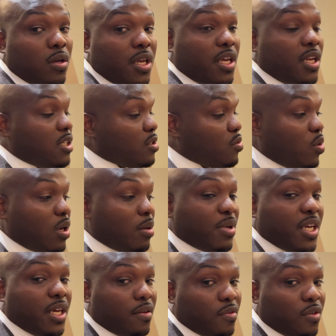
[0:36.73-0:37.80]
He doesn't want him to
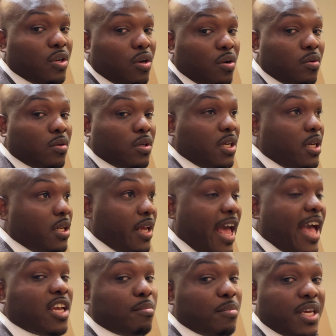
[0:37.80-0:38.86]
get, you know, get
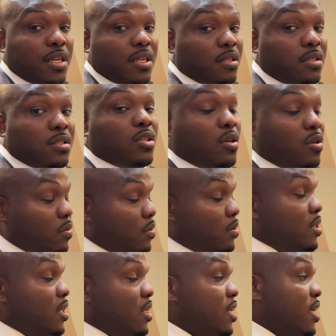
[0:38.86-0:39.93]
acclimated. So
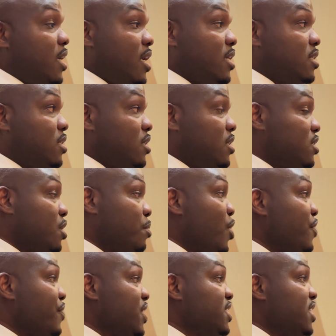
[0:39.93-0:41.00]
it's the
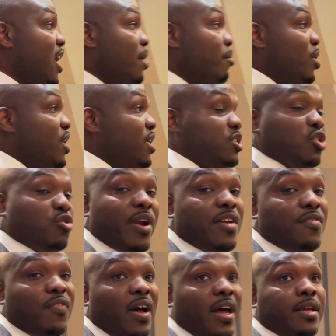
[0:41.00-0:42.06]
perfect time. But it's a great
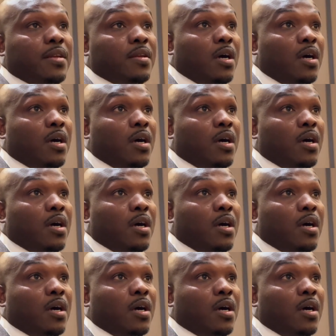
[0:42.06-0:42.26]
fight.